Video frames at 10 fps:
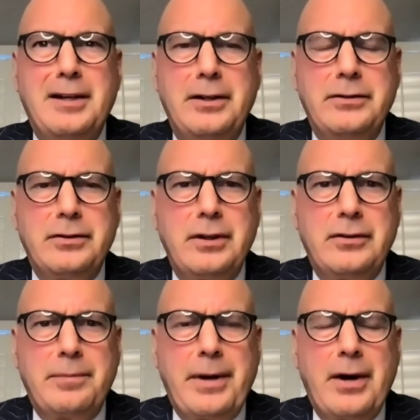is
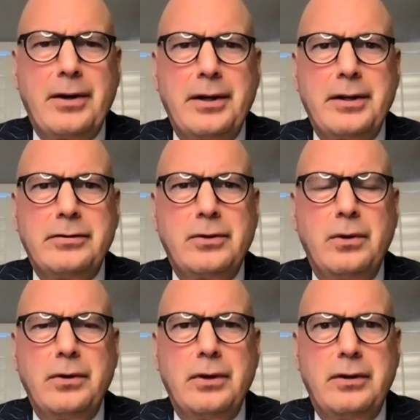is apparently
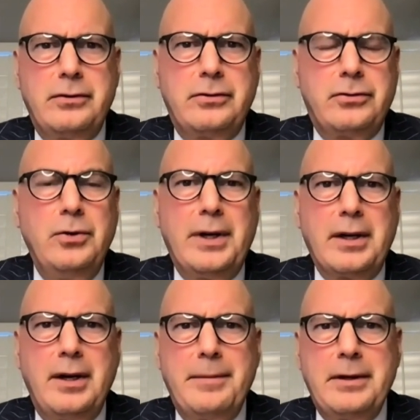school is
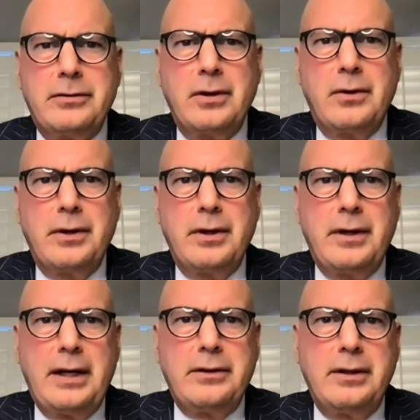shooting. I mean, so that
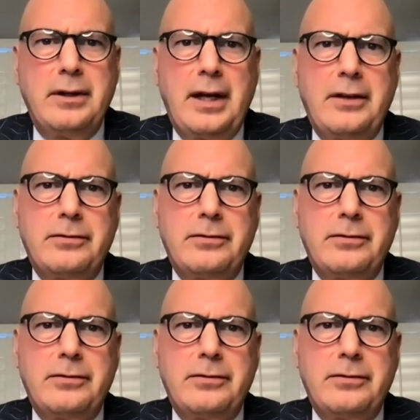that, that